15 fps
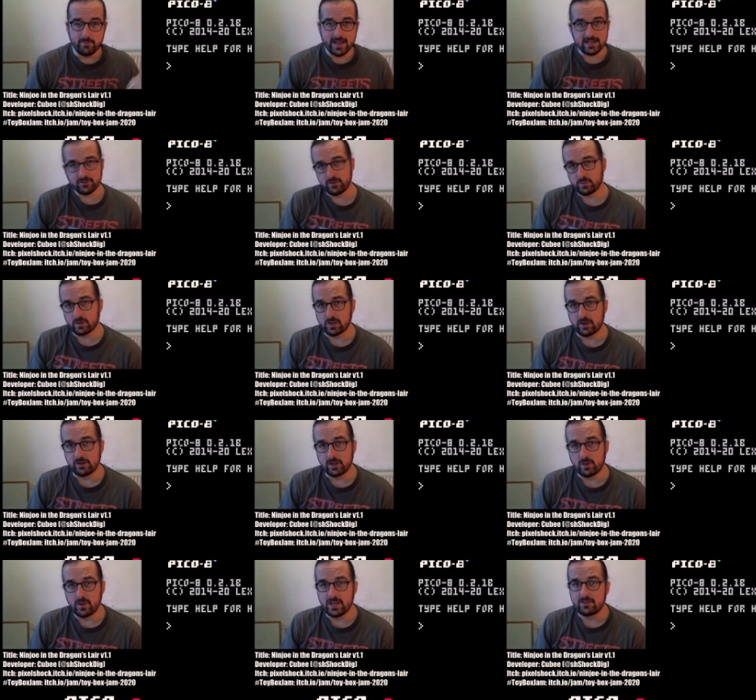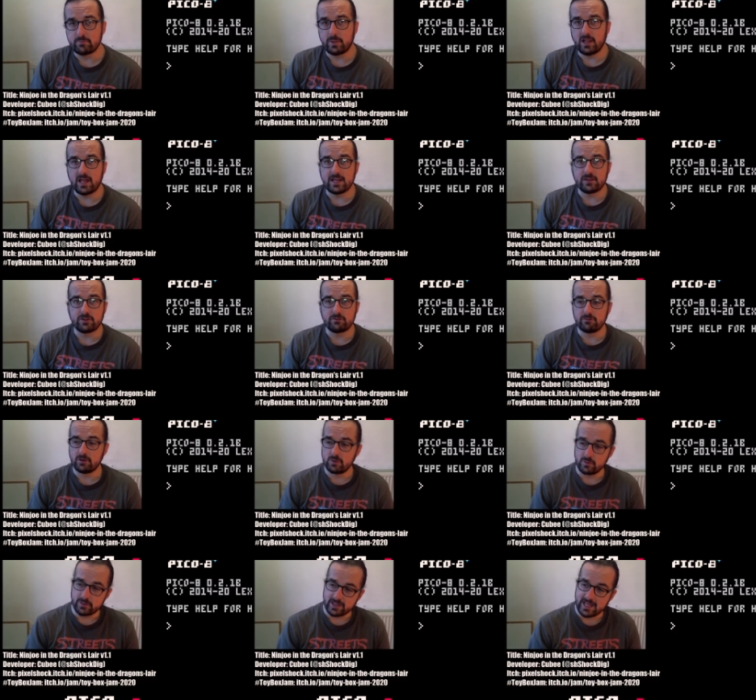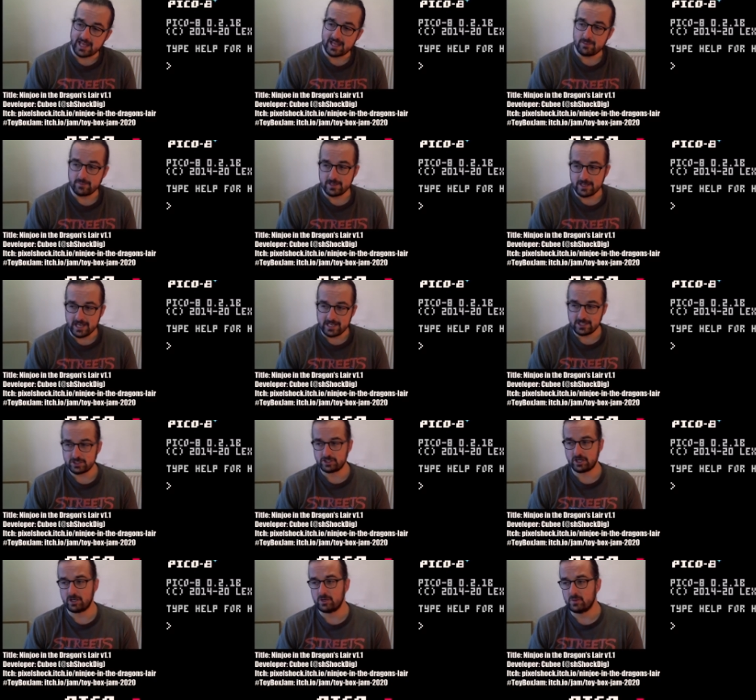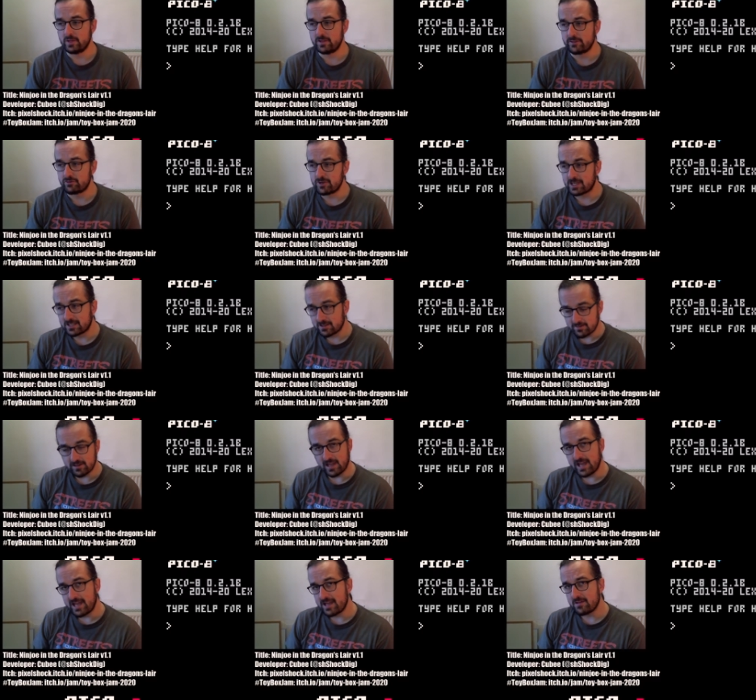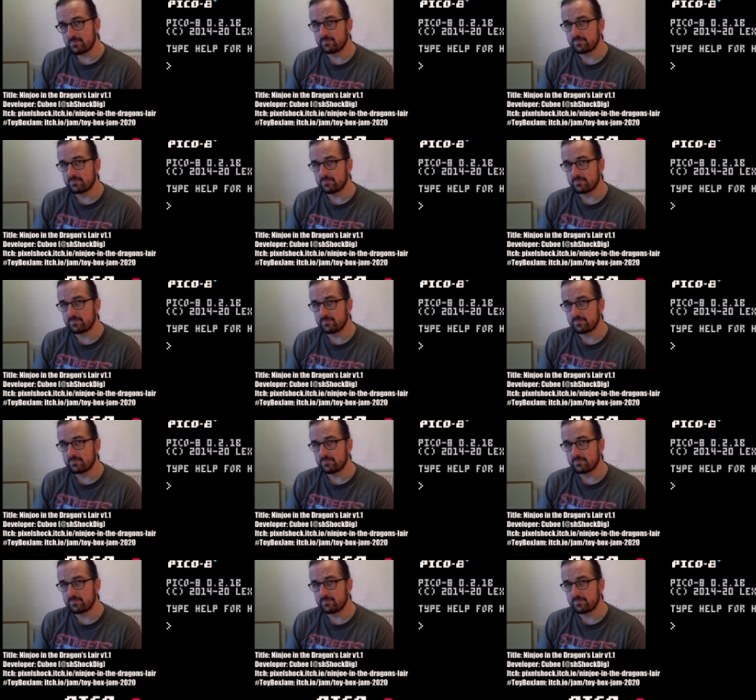main thing we're going to do is play through the game Ninjoe in the Dragon's Lair,